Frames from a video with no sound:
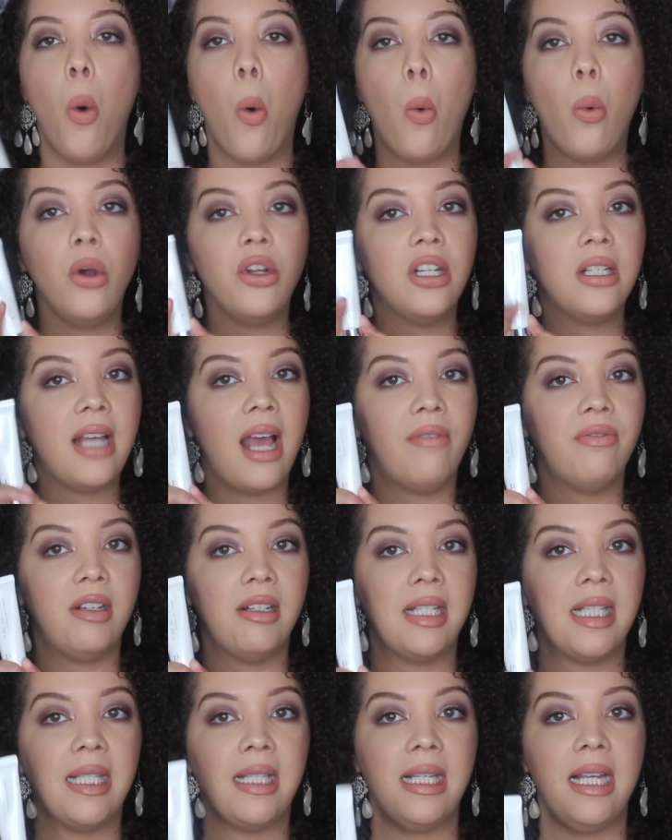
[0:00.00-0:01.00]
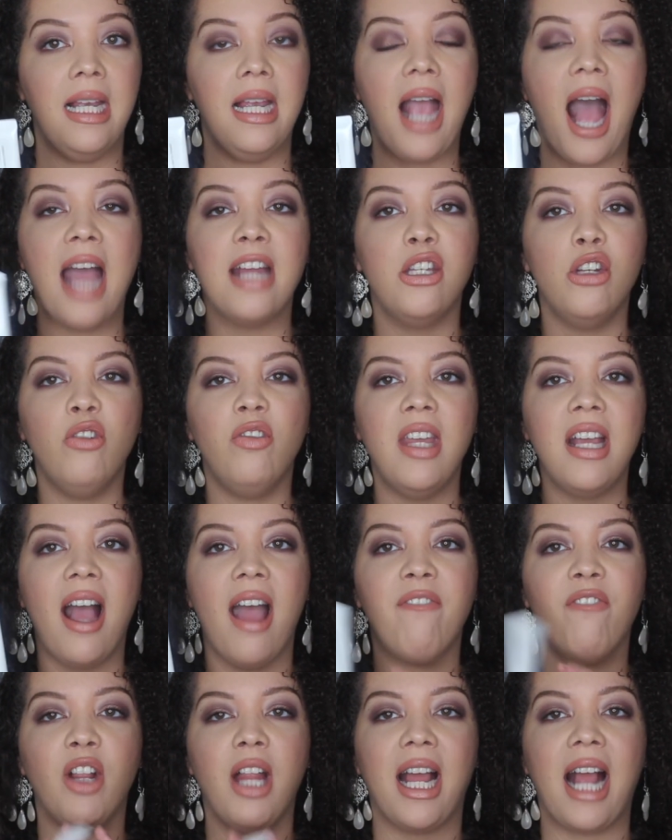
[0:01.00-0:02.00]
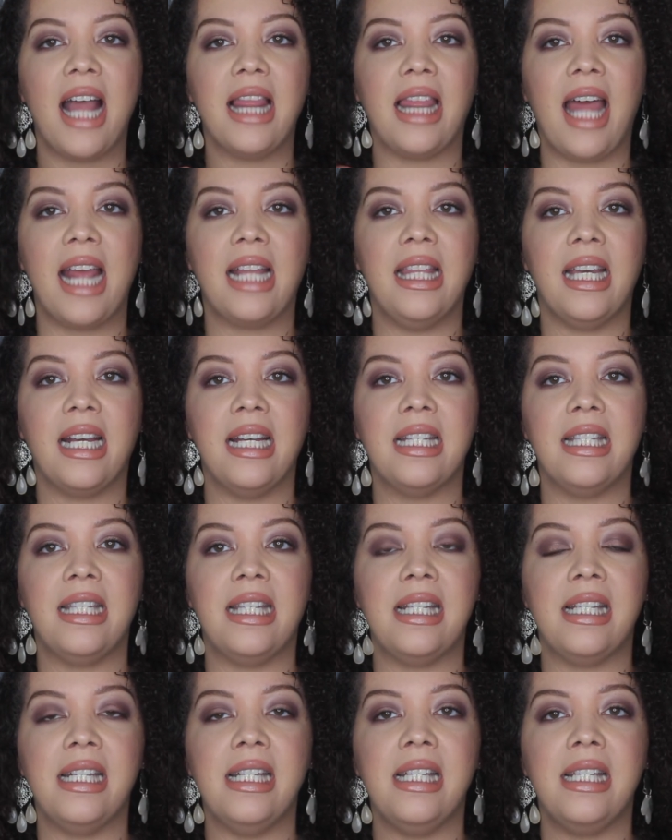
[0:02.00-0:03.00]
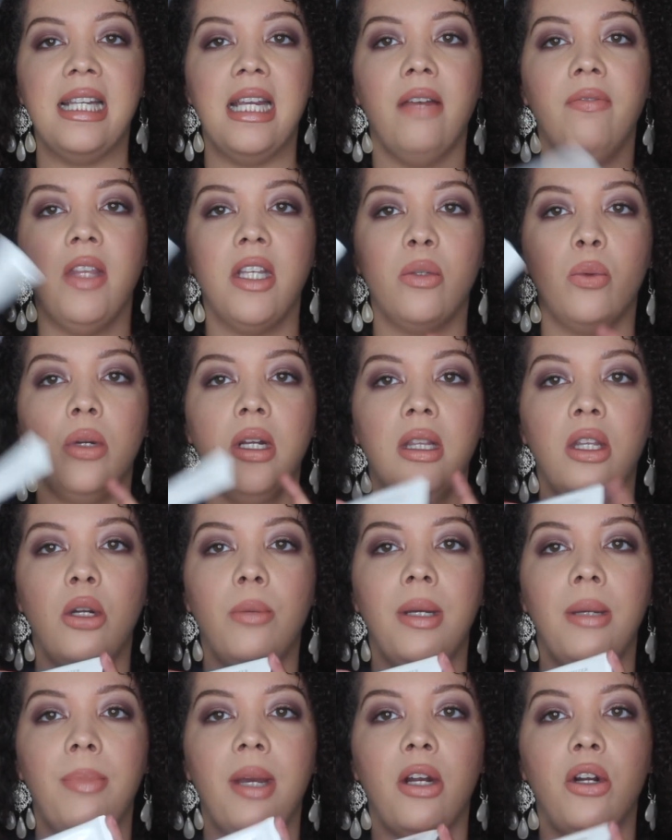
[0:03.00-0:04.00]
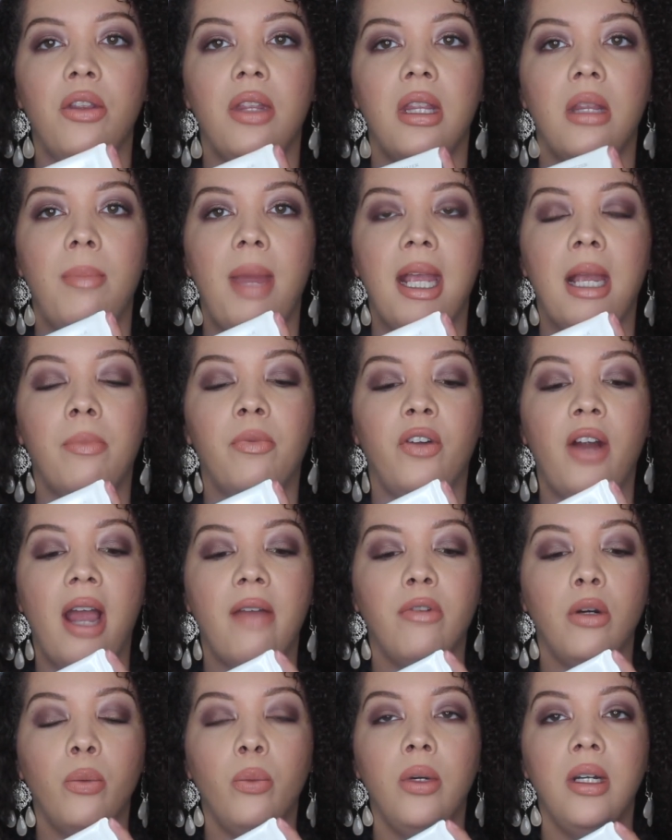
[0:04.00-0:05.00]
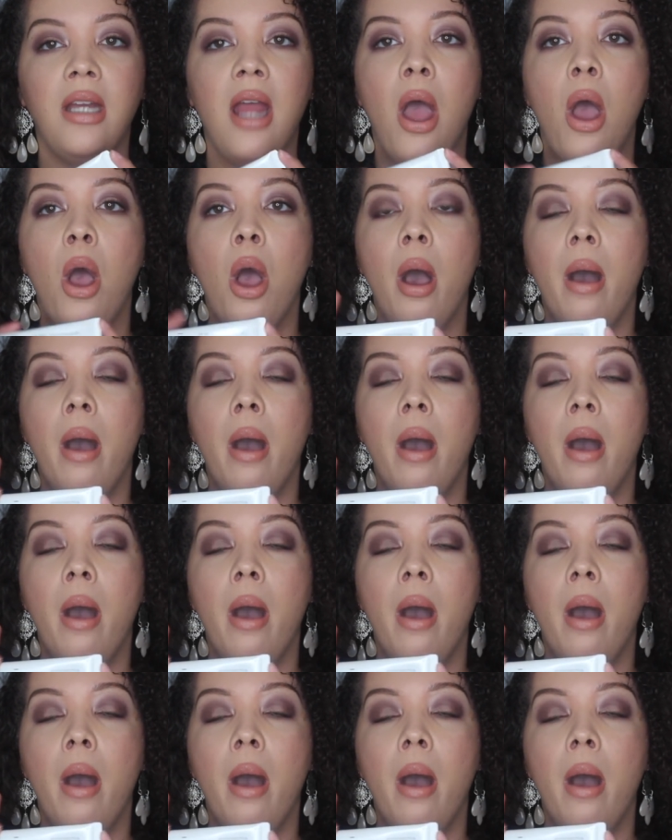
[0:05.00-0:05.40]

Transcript: We'll just have to see. I feel like I like the consistency of this one a little bit better than the Makeup Forever one,